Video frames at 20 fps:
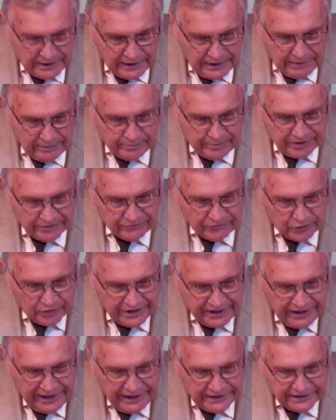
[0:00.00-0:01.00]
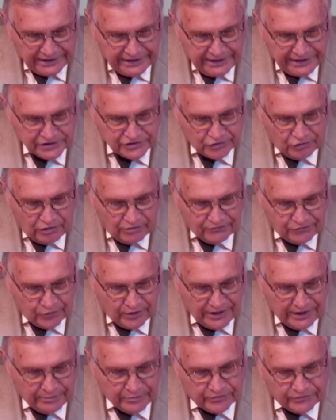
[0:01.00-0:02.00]
but for Cain and his
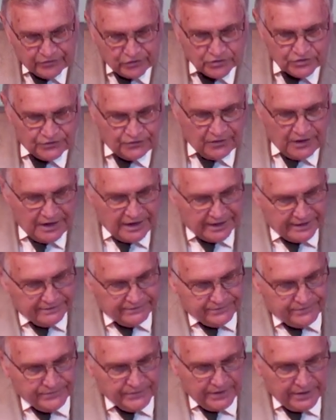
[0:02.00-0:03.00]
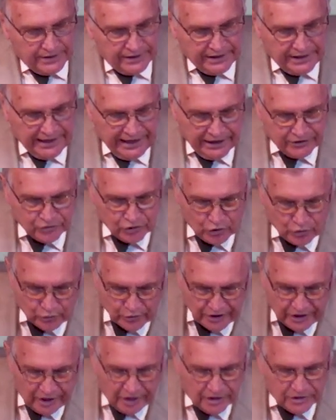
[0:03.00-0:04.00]
offering, I'm in verse 5, he had no
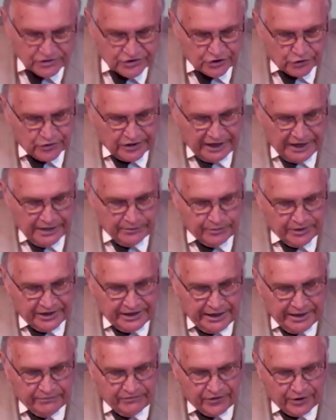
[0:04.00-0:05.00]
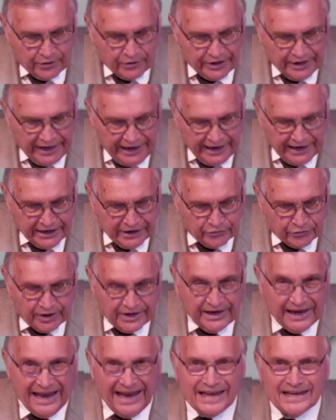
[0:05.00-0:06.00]
regard, so Cain became very
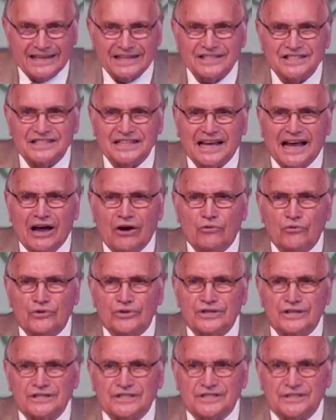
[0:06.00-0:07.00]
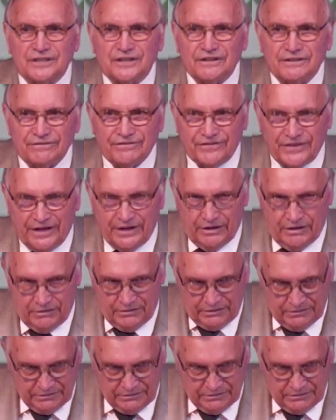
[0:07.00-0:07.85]
angry and his countenance fell.